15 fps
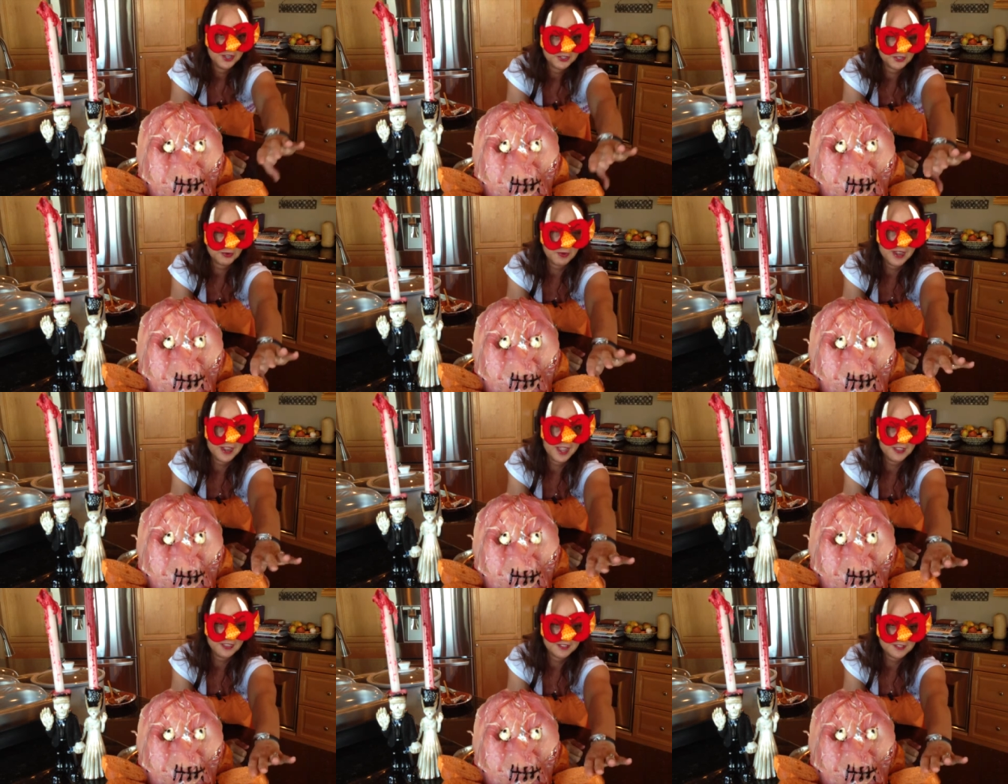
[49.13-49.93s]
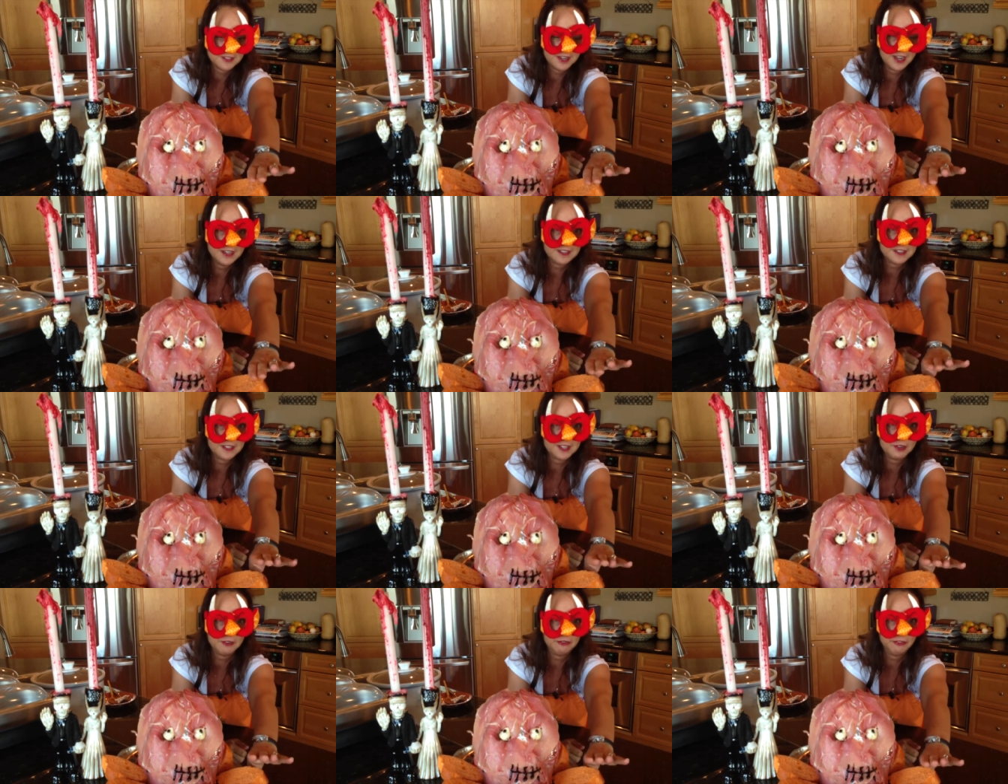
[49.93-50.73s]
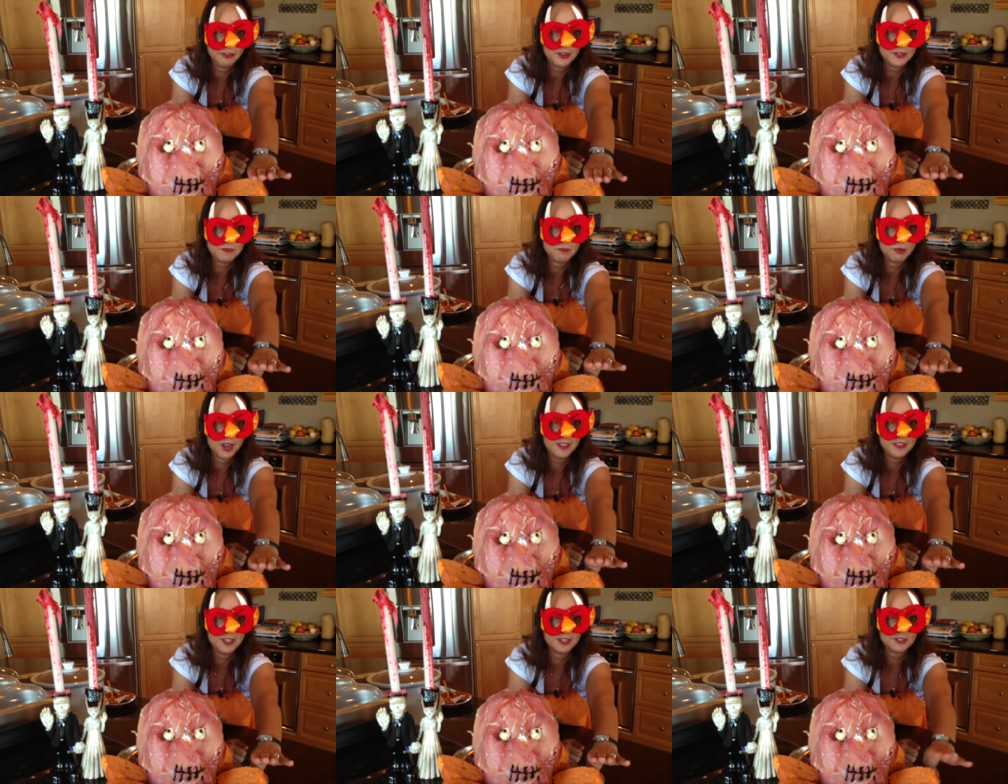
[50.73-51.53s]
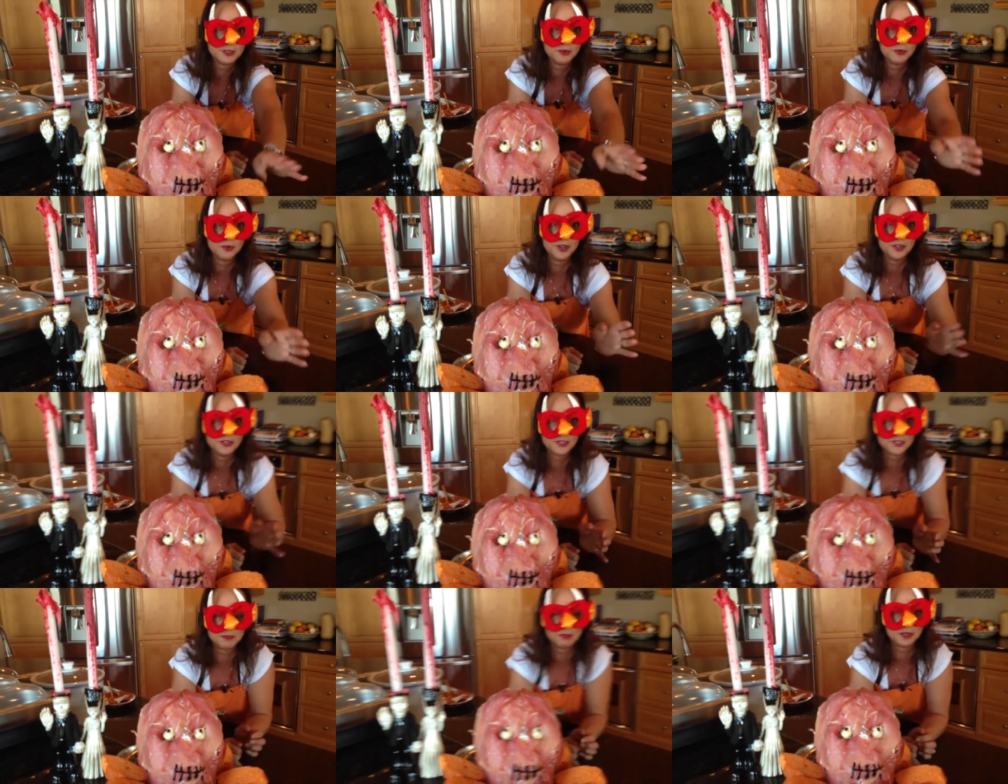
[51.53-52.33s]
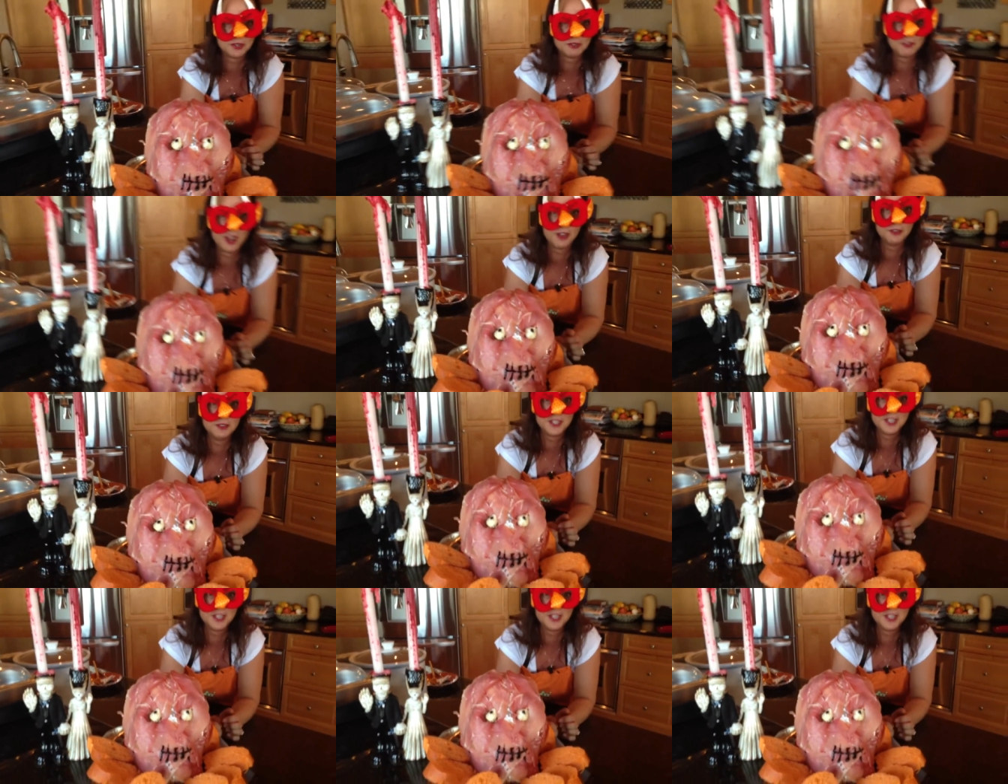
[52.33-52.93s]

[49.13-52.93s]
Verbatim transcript: So I got this nice little French bread that's orange to put around